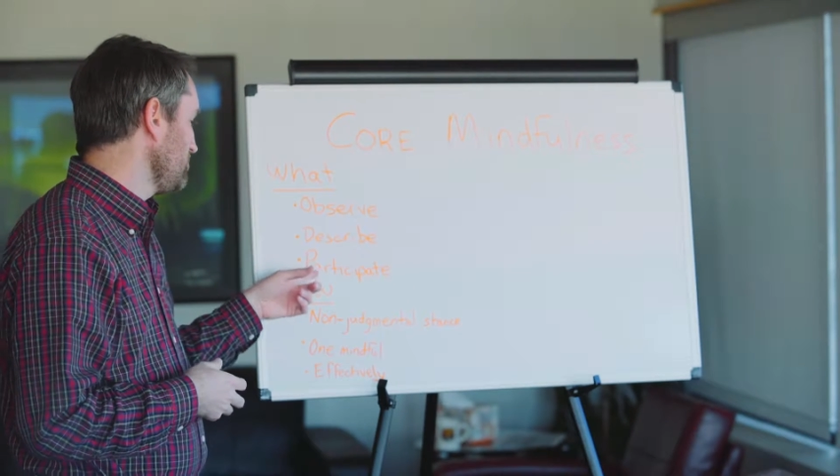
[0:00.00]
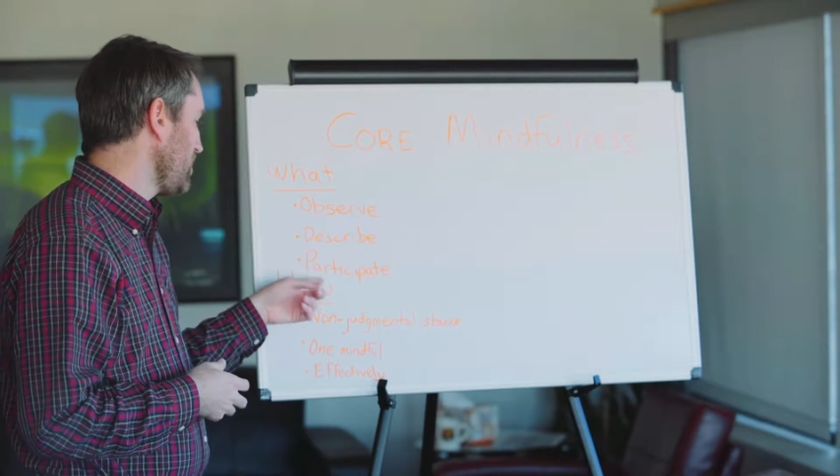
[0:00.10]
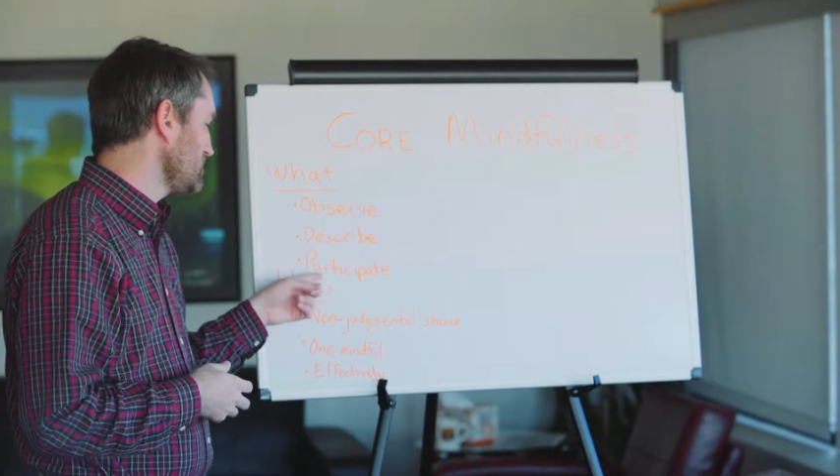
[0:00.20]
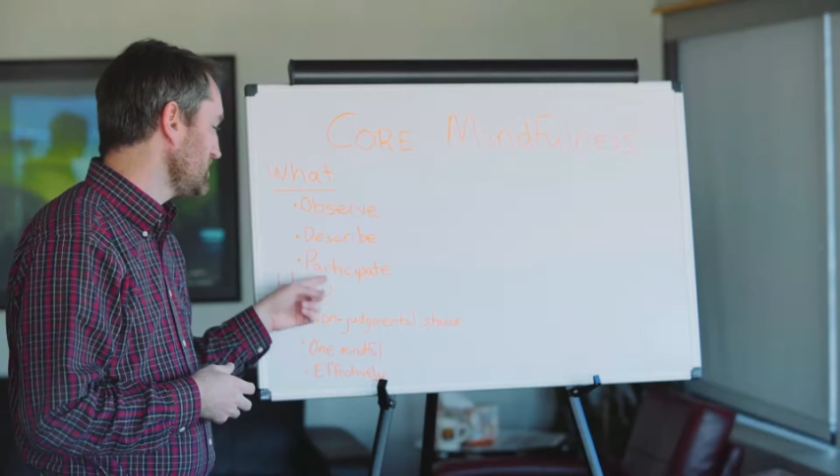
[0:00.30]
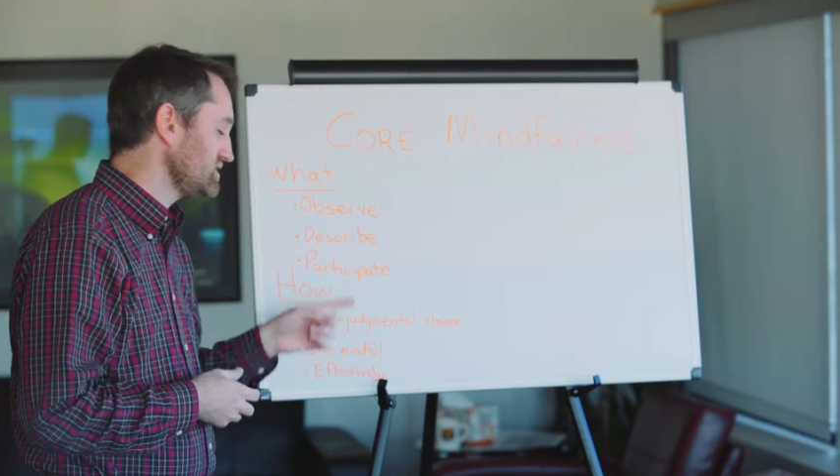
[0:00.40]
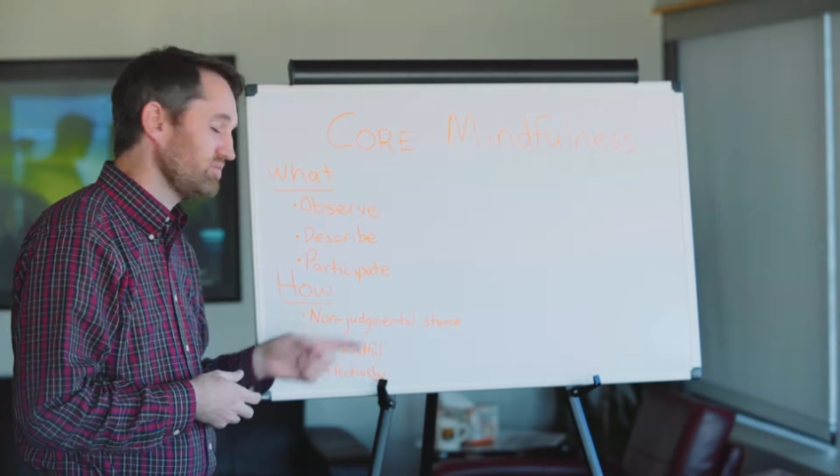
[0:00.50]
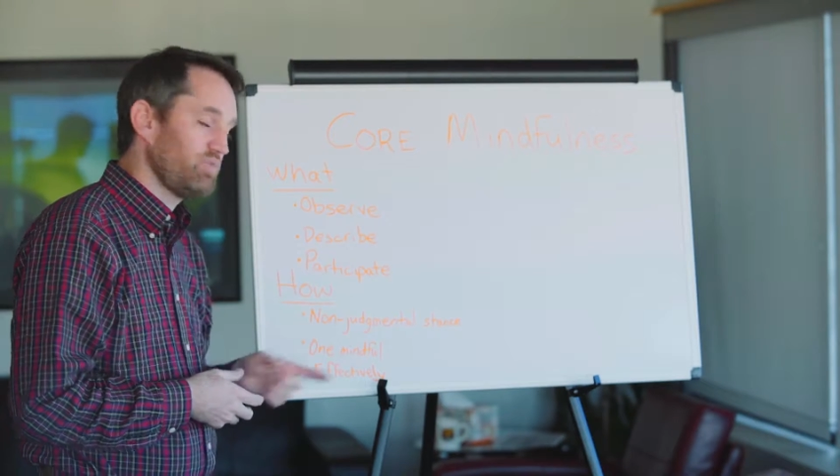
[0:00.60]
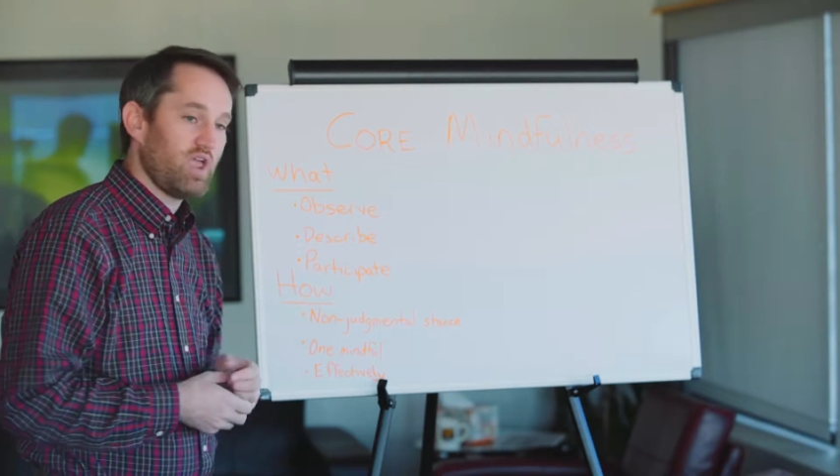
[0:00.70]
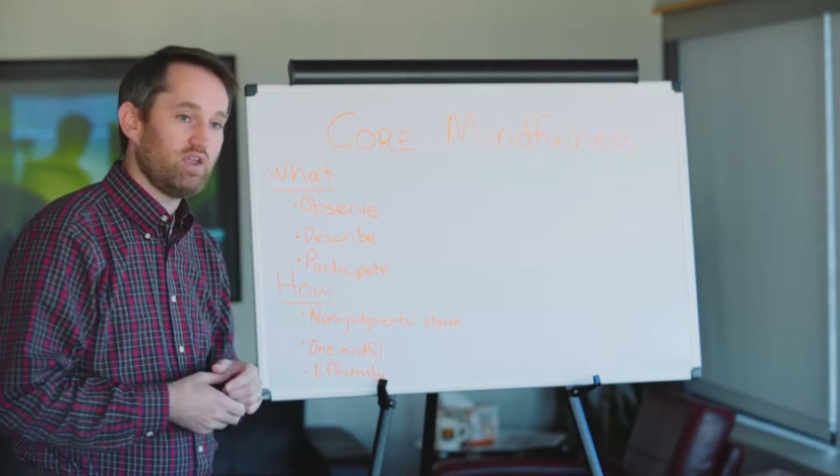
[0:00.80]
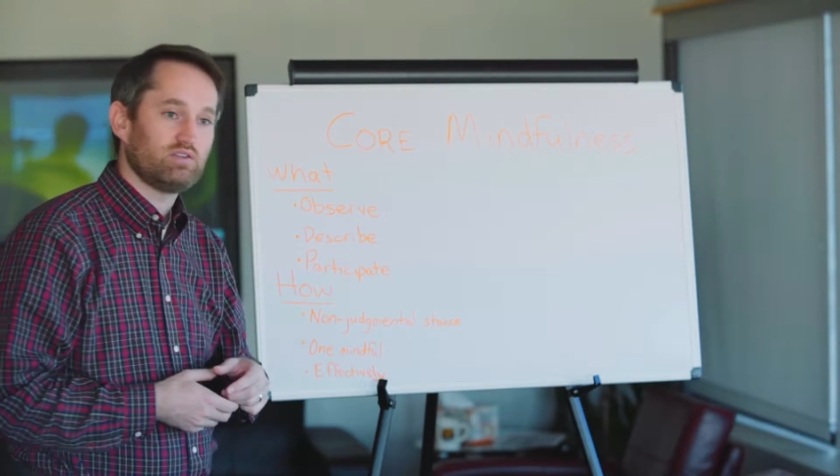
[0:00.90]

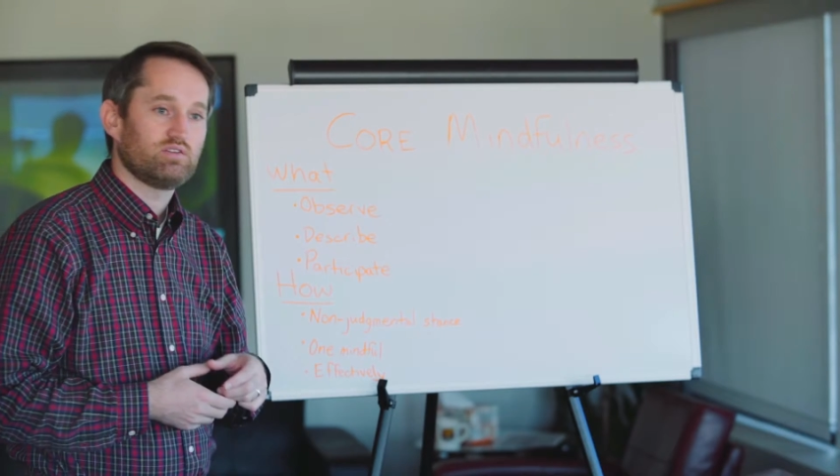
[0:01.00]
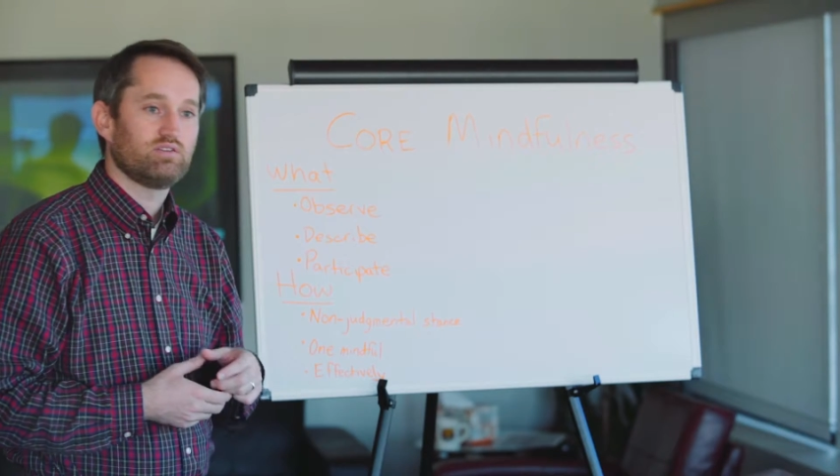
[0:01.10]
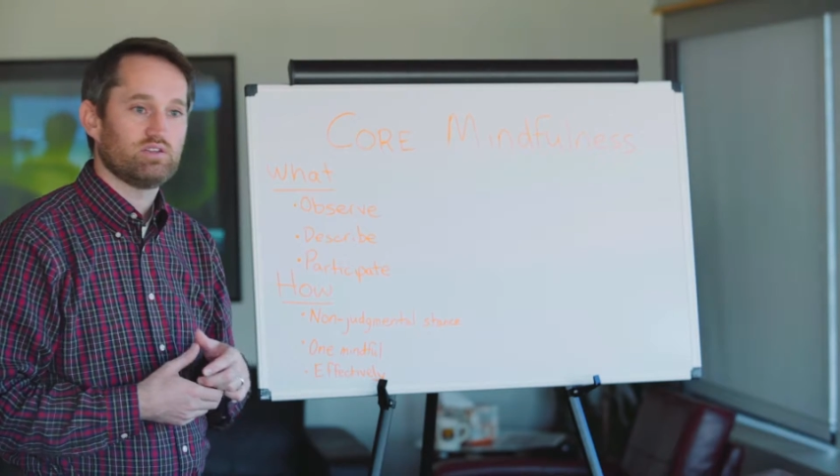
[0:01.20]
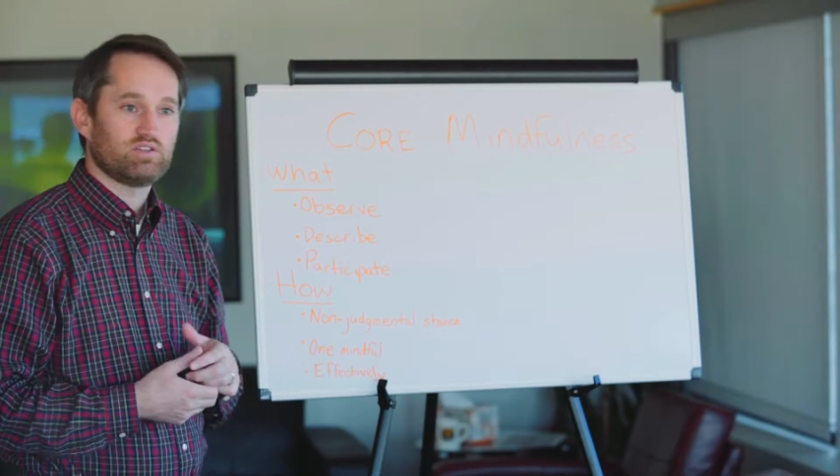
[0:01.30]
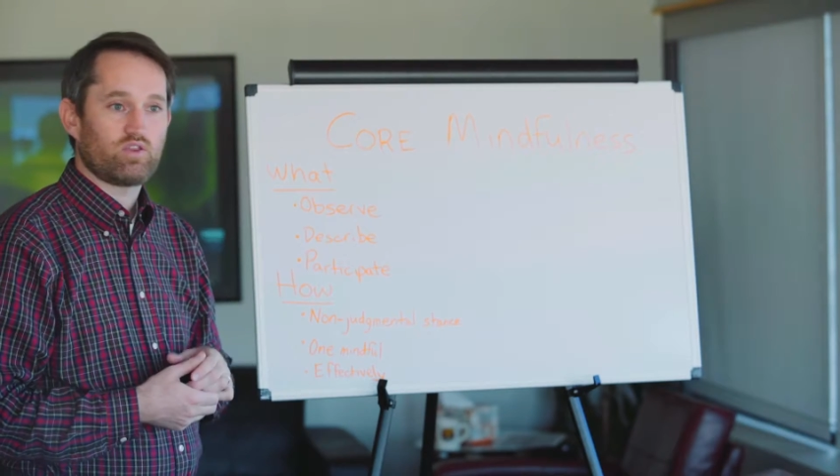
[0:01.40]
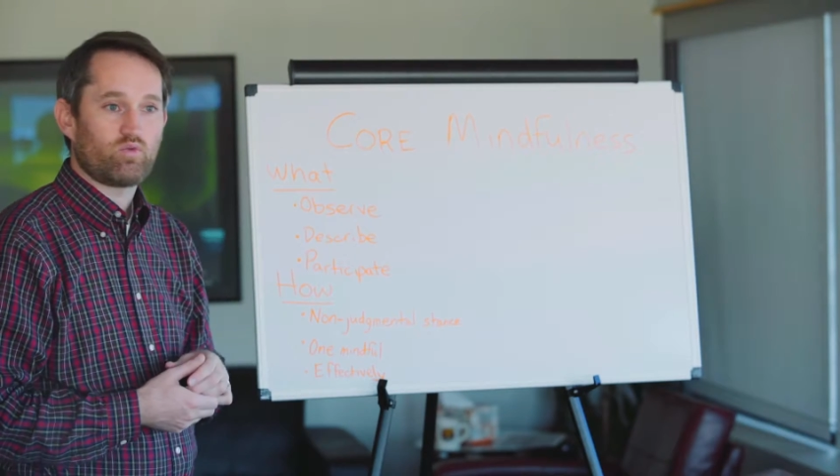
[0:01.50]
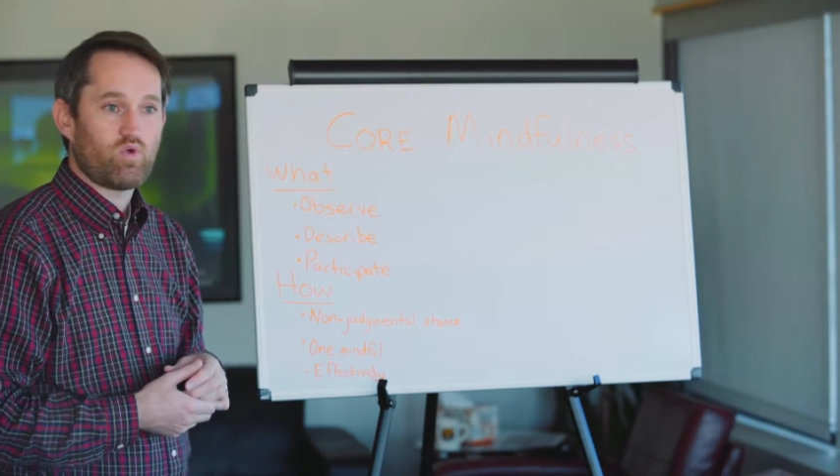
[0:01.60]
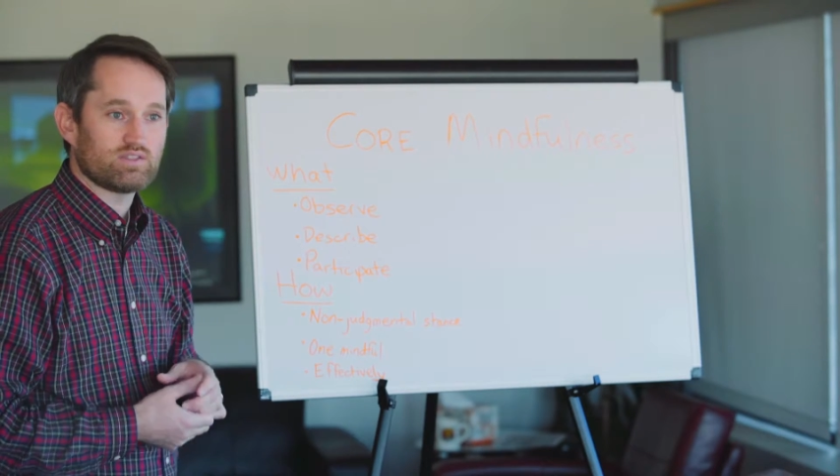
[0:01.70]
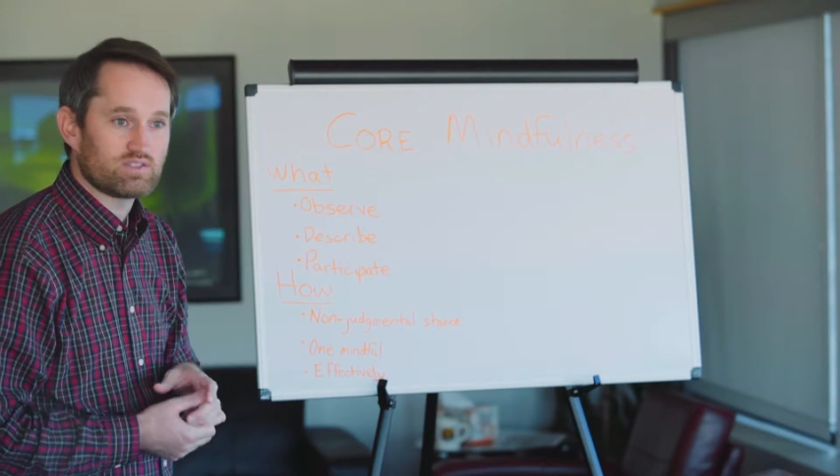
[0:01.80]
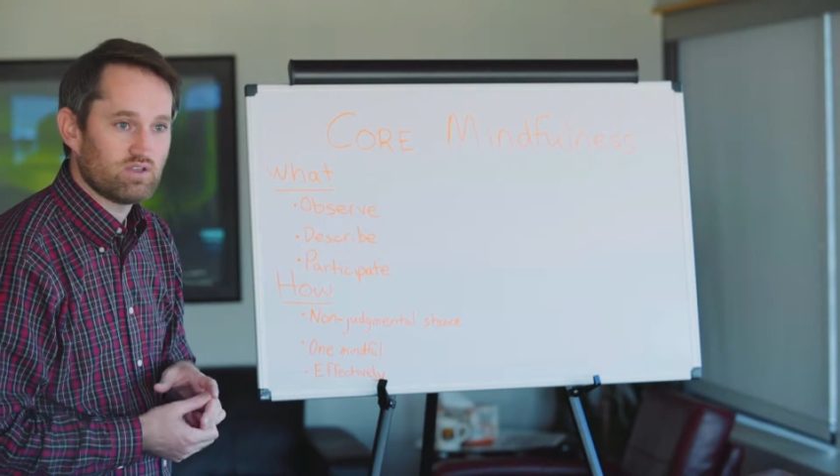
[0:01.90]
Participate is another
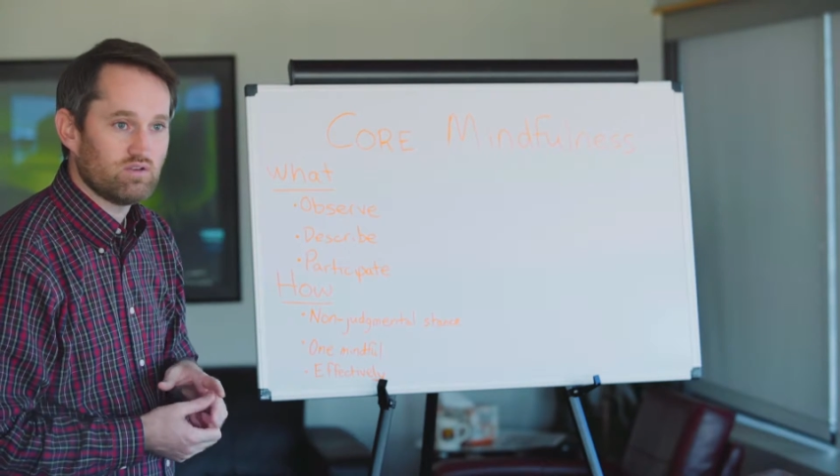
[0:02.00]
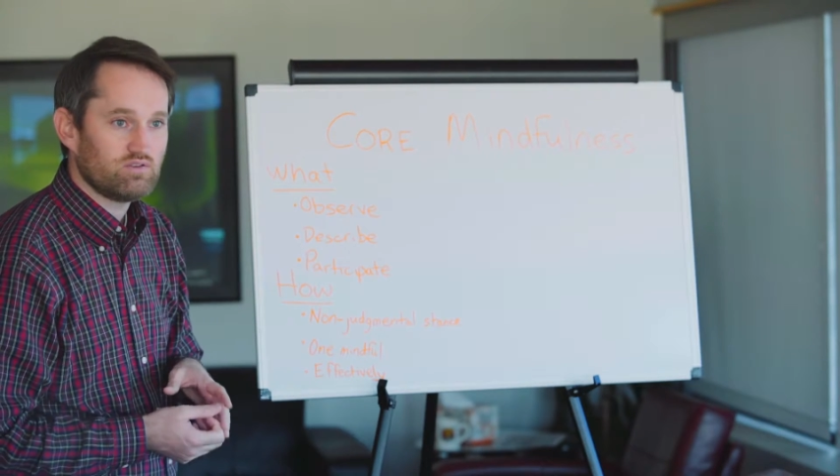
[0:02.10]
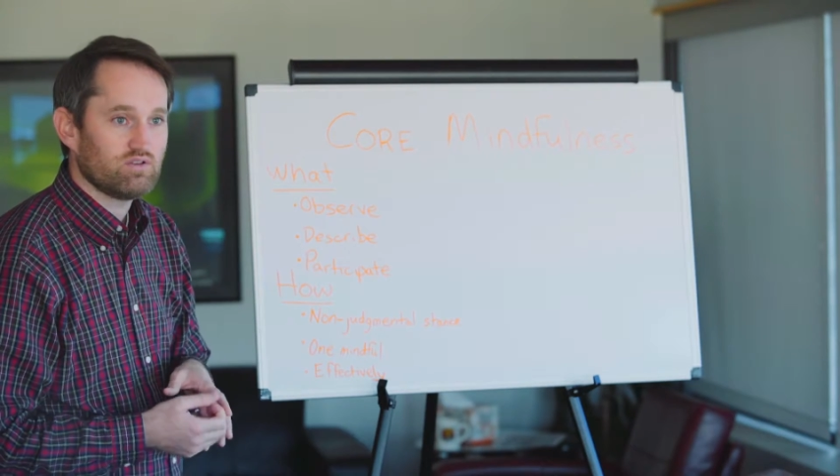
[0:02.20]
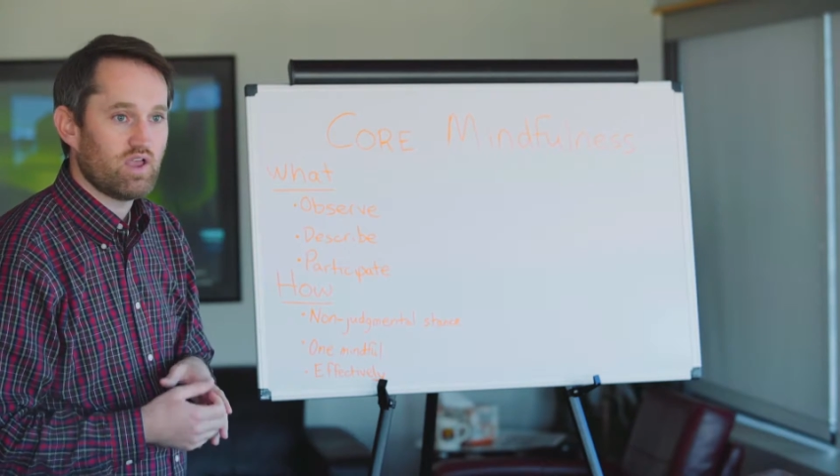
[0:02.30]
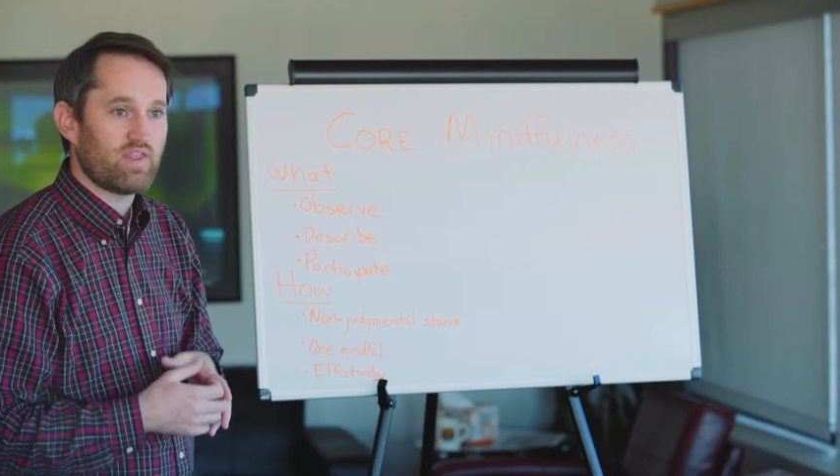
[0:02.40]
what skill,